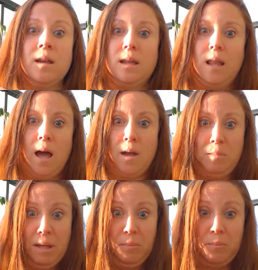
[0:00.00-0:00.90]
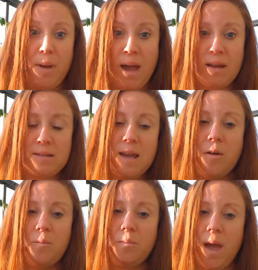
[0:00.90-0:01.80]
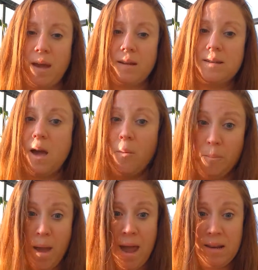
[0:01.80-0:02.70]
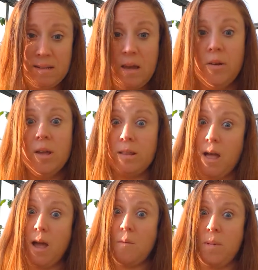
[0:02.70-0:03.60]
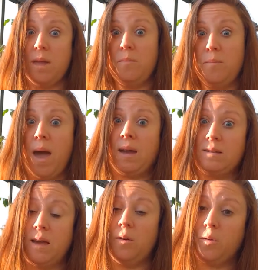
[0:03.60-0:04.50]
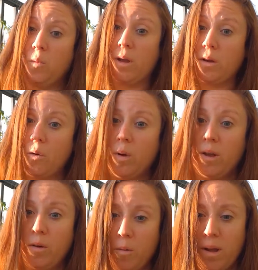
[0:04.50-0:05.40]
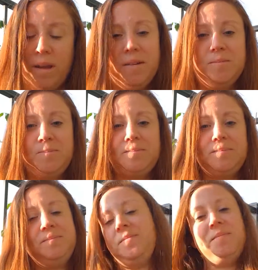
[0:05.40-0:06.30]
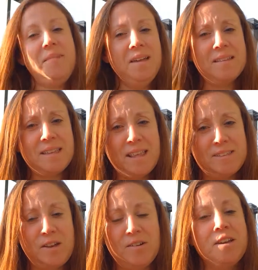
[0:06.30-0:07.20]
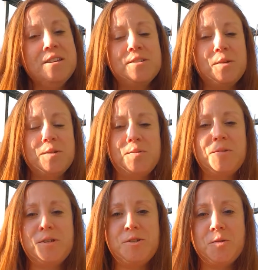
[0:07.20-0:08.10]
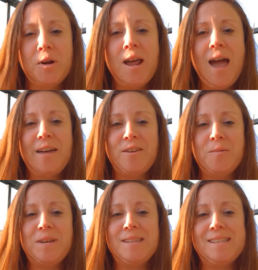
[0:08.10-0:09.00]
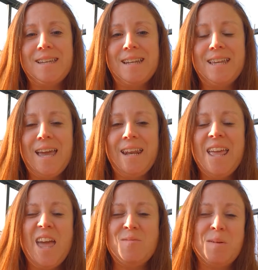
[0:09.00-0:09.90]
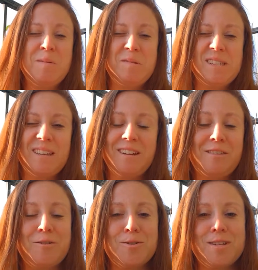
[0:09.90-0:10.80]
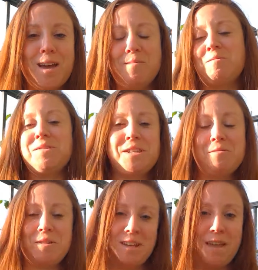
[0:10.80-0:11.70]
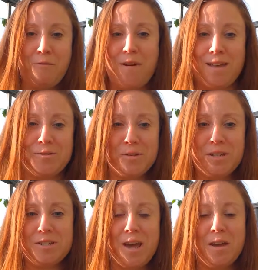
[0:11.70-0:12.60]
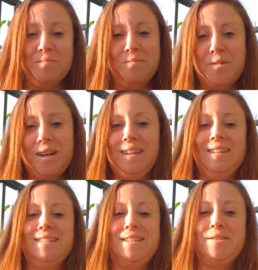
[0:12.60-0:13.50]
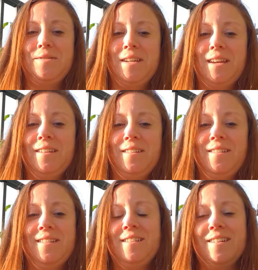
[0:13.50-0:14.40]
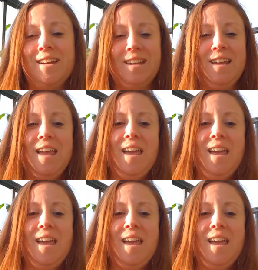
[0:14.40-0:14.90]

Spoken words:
Climbing back down, back down, back down, climbing back down, quick, quick, quick. I like that song. So it's really short. I thought we could sing it again. Maybe we'll sing it a third time and we'll see if we can get faster each time. Ready? Let's do it again. Ready?